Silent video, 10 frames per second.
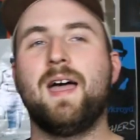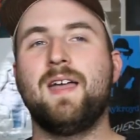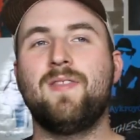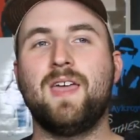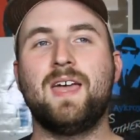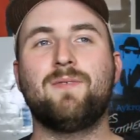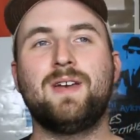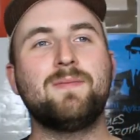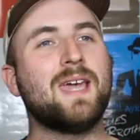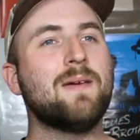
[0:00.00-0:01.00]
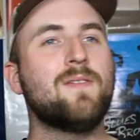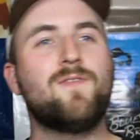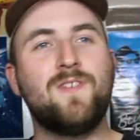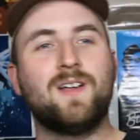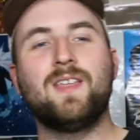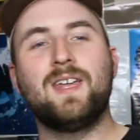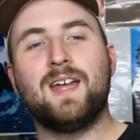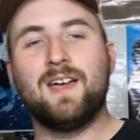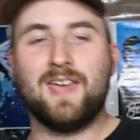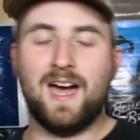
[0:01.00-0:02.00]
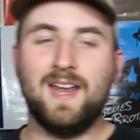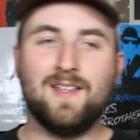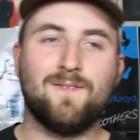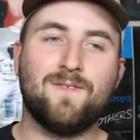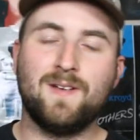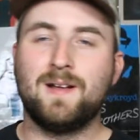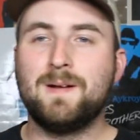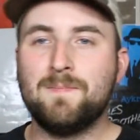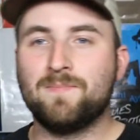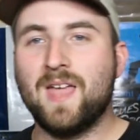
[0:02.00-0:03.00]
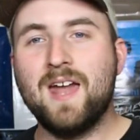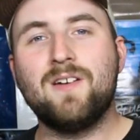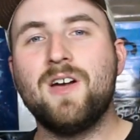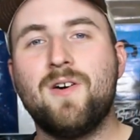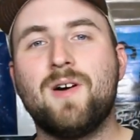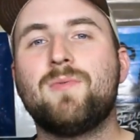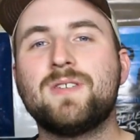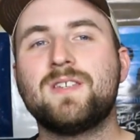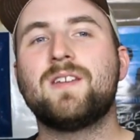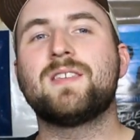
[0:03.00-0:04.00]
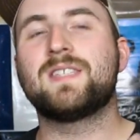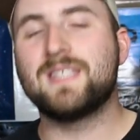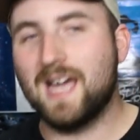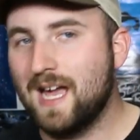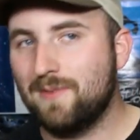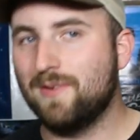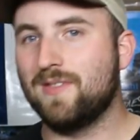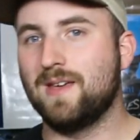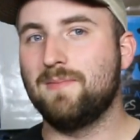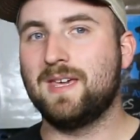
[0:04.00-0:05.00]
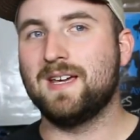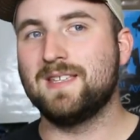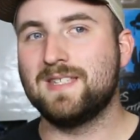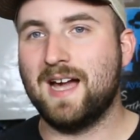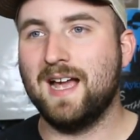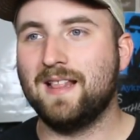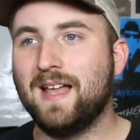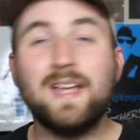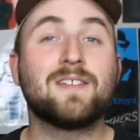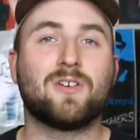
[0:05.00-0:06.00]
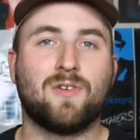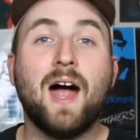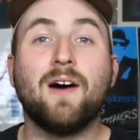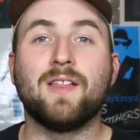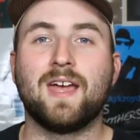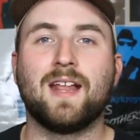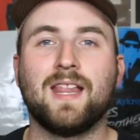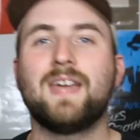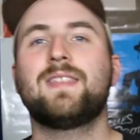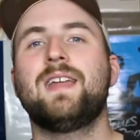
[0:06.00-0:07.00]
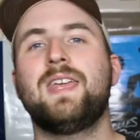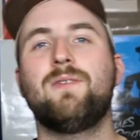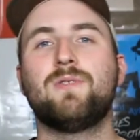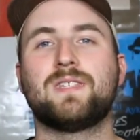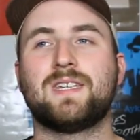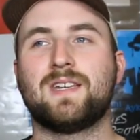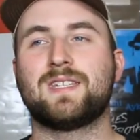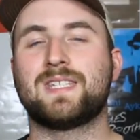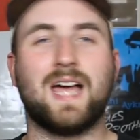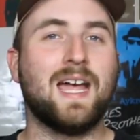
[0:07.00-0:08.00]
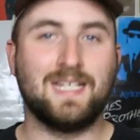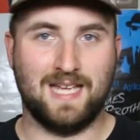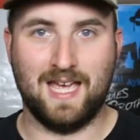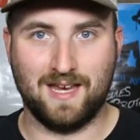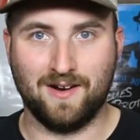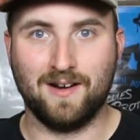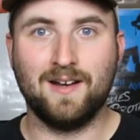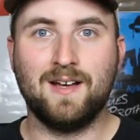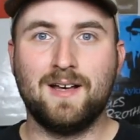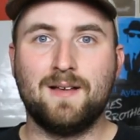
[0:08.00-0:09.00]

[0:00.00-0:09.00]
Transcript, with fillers: And then when he became a villain, I kind of, I don't know, I wasn't on the side with it, because I liked Crowley. I liked that he wasn't a side taker.